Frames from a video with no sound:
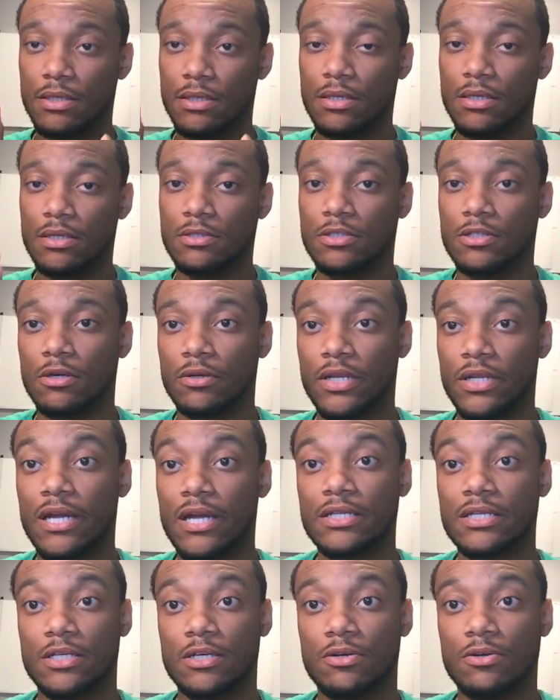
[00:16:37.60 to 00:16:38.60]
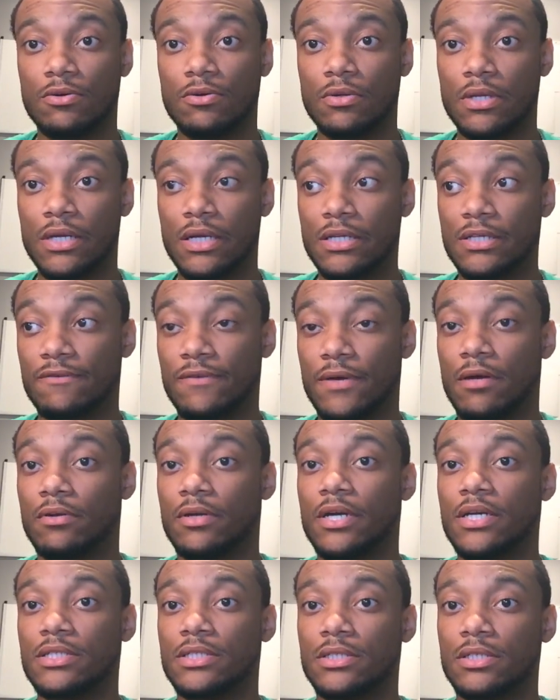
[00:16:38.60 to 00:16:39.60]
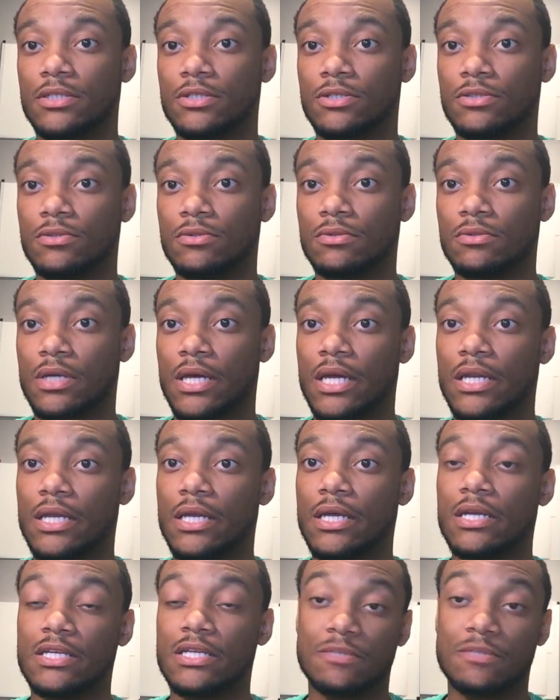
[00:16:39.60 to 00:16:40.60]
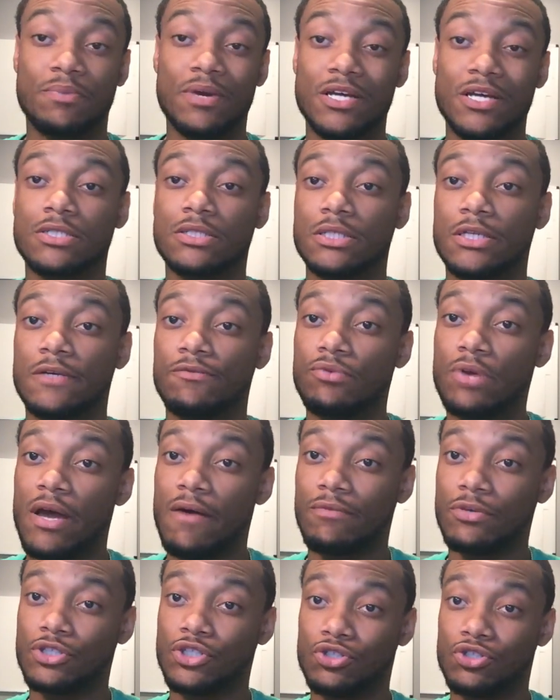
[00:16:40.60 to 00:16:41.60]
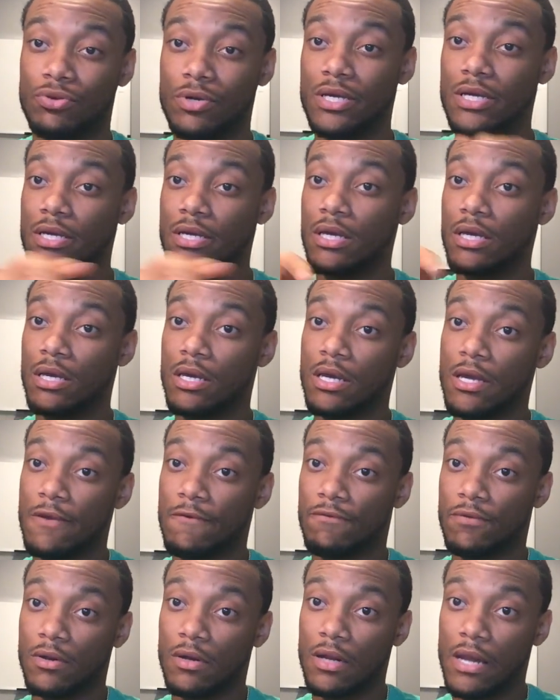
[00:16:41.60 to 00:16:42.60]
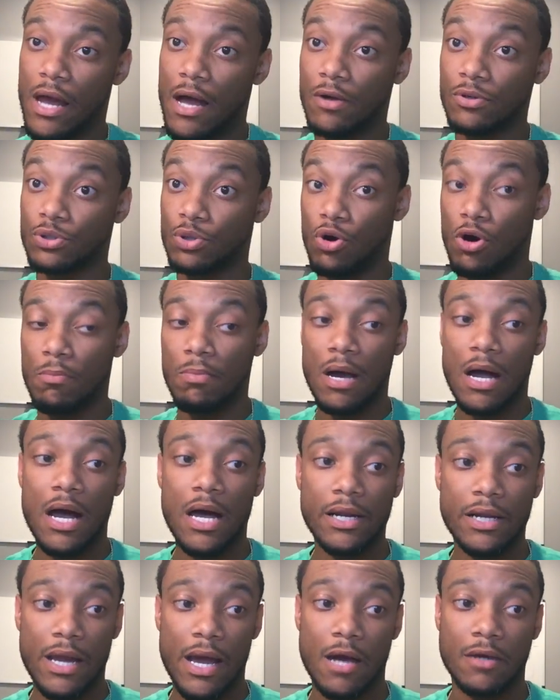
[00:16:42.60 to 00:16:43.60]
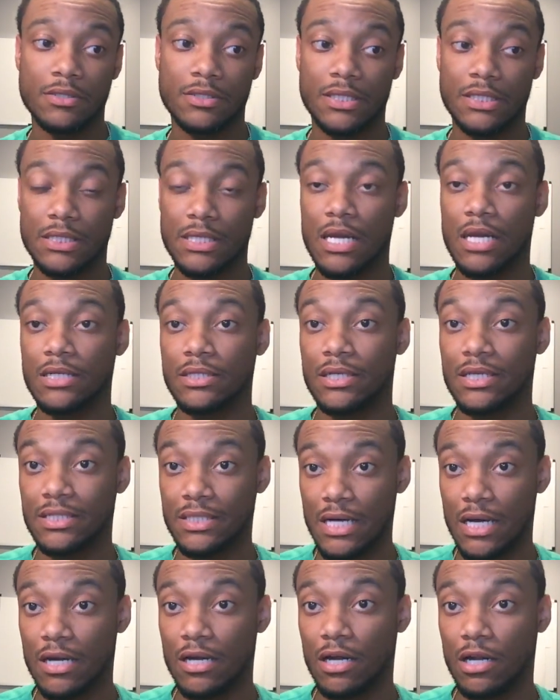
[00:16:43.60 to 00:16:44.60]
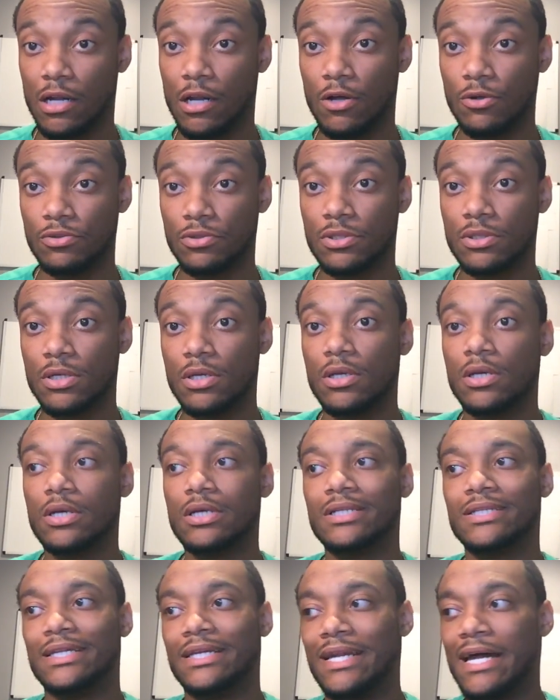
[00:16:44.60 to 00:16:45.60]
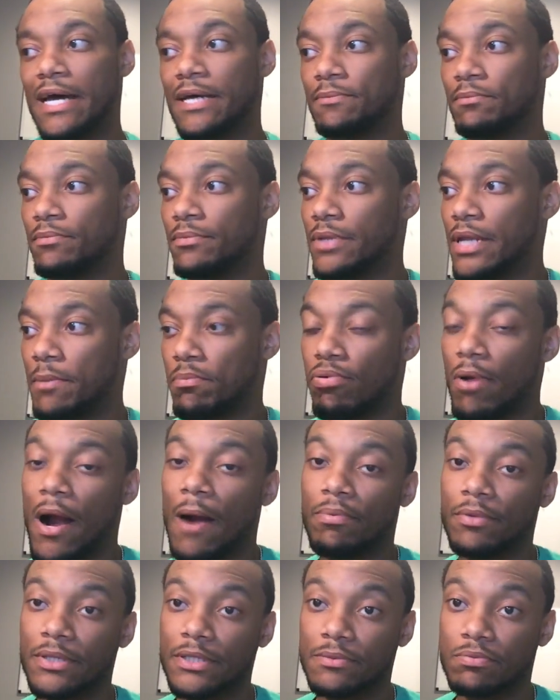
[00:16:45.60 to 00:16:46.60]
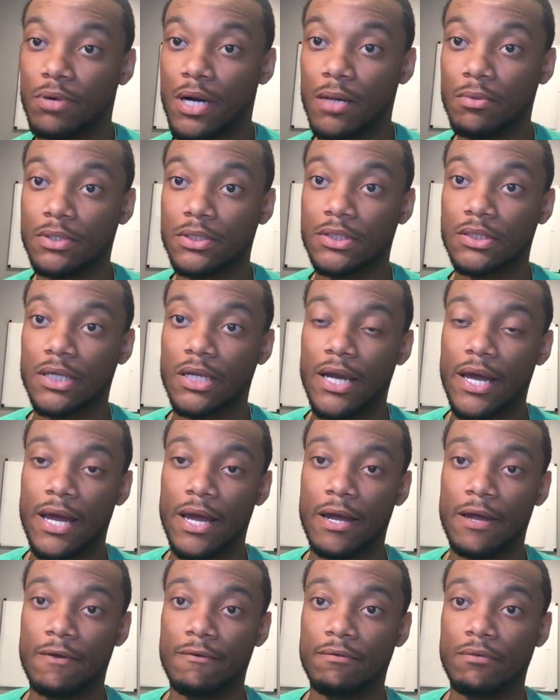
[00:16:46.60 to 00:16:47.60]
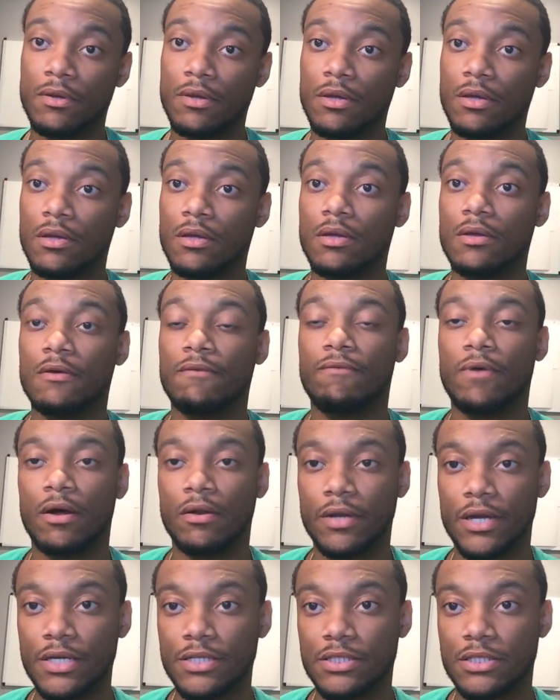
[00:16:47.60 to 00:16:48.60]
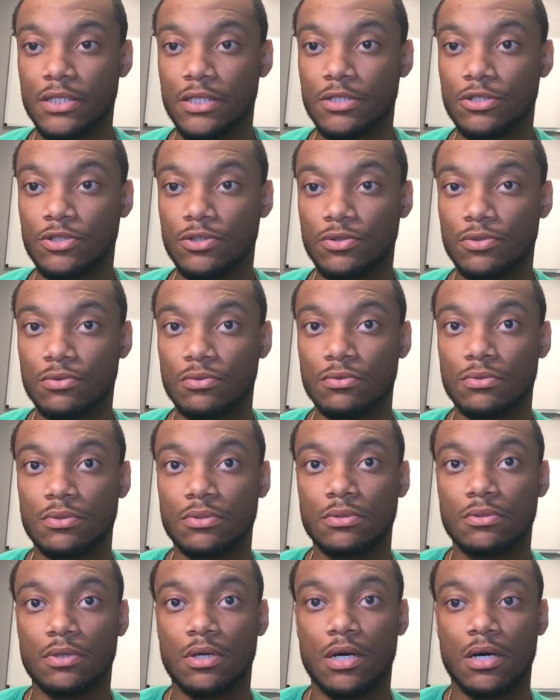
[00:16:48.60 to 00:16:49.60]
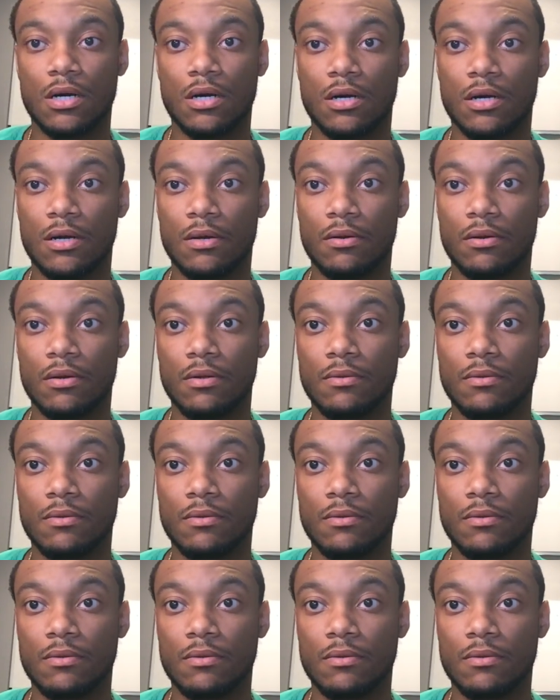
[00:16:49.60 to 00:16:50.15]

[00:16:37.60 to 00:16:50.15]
So that'll tell you that it's foundation issues. And then especially if you have a tree in front of the house or behind the house that's kind of close, then that property is probably going to have foundation issues, now